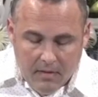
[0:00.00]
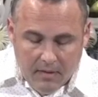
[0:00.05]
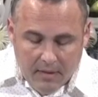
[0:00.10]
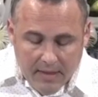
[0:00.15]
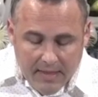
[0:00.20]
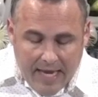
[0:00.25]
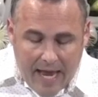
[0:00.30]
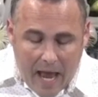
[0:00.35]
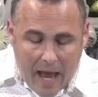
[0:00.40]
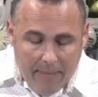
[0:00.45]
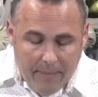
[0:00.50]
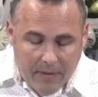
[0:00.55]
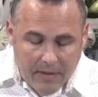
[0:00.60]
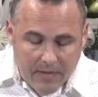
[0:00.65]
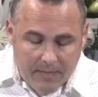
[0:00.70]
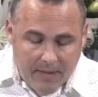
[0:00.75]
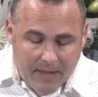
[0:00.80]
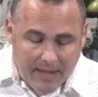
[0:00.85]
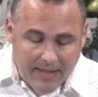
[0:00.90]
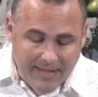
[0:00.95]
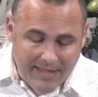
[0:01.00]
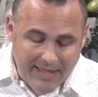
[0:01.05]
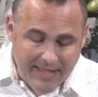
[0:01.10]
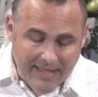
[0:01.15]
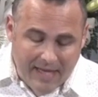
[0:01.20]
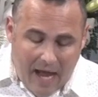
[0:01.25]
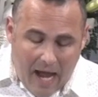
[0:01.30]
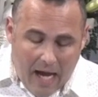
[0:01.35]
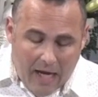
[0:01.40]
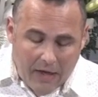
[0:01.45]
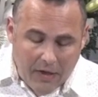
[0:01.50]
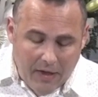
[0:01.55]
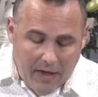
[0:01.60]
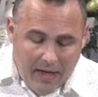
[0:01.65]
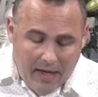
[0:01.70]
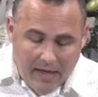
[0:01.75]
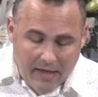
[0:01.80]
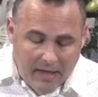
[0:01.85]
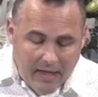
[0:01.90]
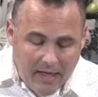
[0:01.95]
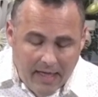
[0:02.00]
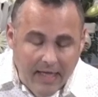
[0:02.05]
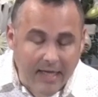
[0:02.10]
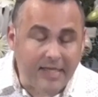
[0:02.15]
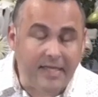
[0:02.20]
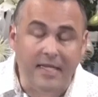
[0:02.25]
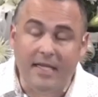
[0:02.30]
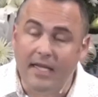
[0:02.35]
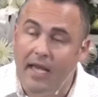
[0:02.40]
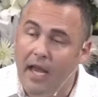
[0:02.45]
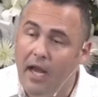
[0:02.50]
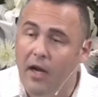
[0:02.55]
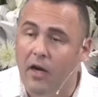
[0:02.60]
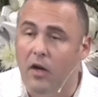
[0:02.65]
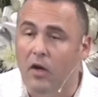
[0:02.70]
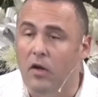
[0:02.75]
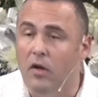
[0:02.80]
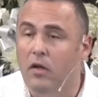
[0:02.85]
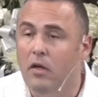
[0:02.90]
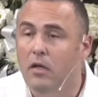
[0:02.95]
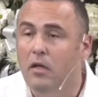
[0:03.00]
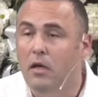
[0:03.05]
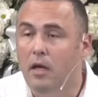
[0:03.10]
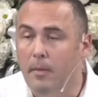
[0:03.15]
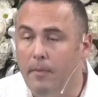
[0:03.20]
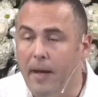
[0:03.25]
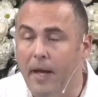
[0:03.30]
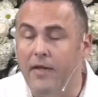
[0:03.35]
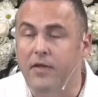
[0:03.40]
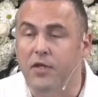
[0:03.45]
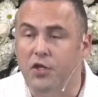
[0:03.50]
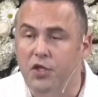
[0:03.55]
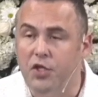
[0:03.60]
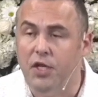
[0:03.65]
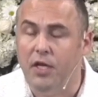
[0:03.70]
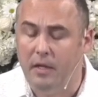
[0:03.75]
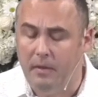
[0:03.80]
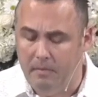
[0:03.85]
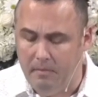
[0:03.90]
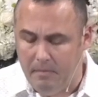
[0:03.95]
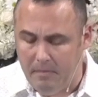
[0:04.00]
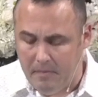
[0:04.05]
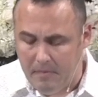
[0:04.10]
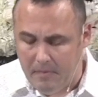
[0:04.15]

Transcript: This happens because he is a hired hand and he doesn't care about the sheep.